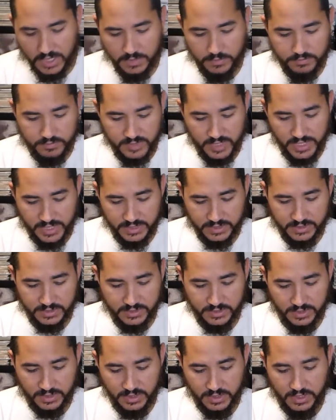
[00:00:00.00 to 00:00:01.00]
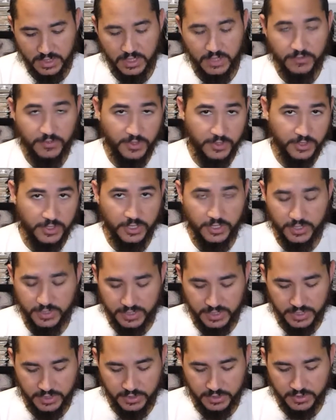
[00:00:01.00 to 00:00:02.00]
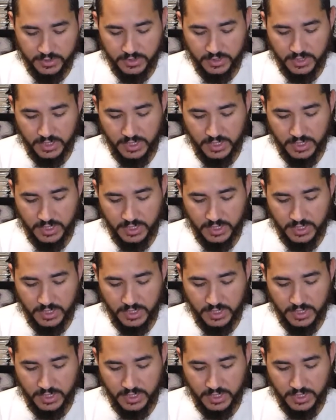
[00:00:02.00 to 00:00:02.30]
next, I found another dealer,